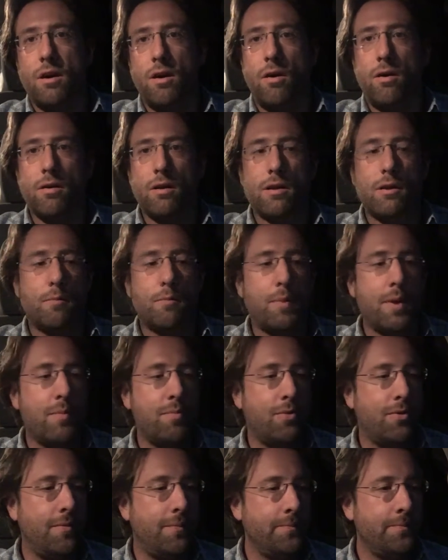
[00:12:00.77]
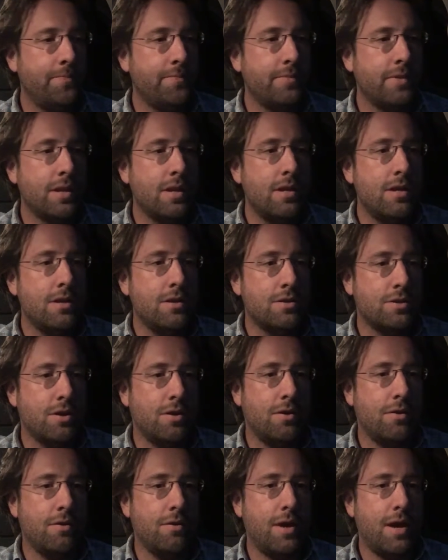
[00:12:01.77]
all other people.
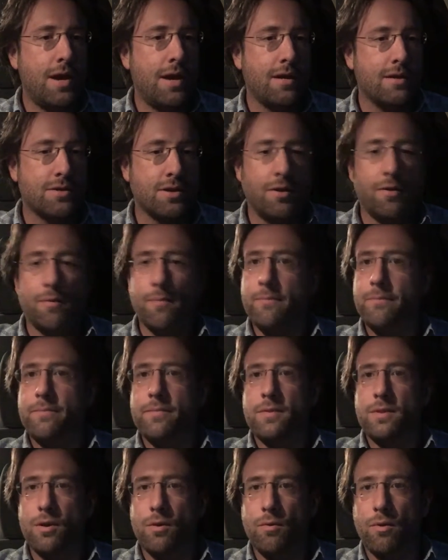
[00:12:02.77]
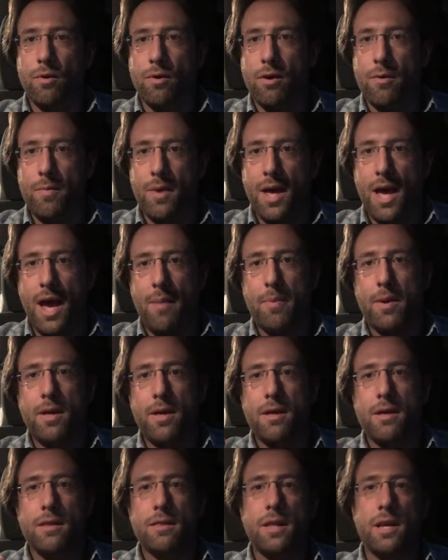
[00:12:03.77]
So yeah, don't worry, be
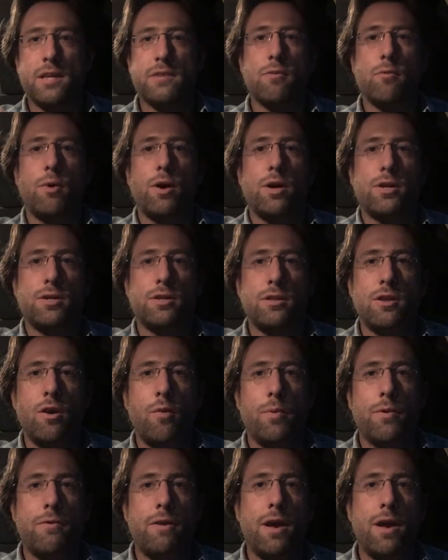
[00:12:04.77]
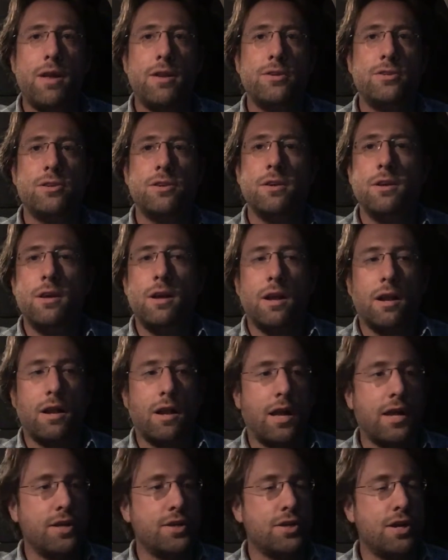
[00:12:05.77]
happy. Thanks for watching The Open Range.
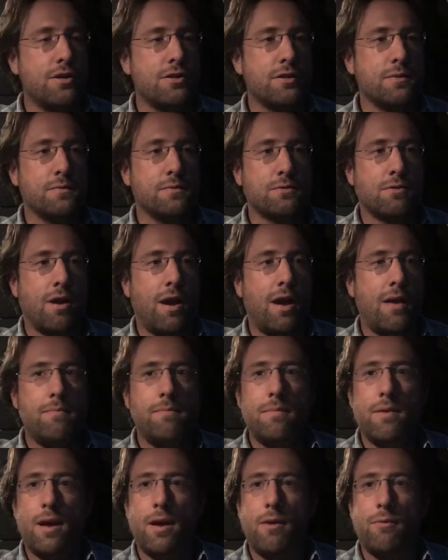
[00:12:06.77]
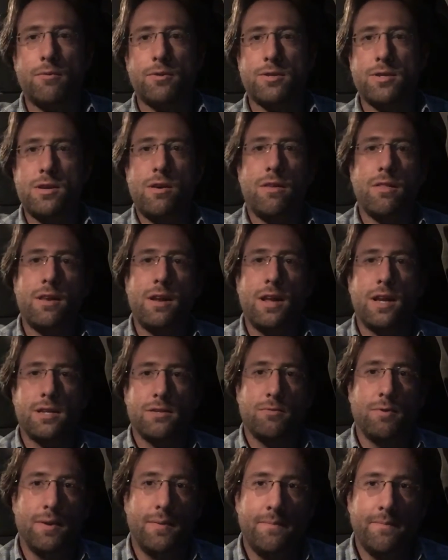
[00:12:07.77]
Like, share, subscribe, and we'll see you on the
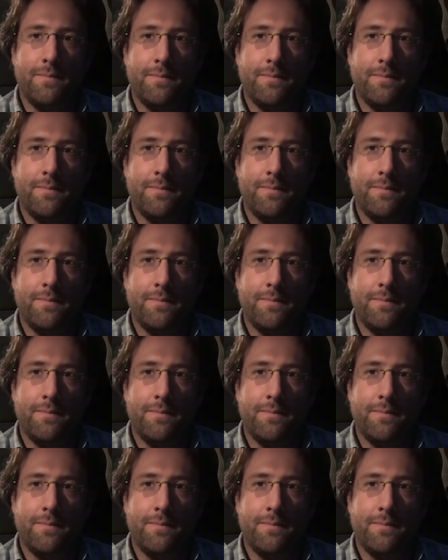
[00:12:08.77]
next one.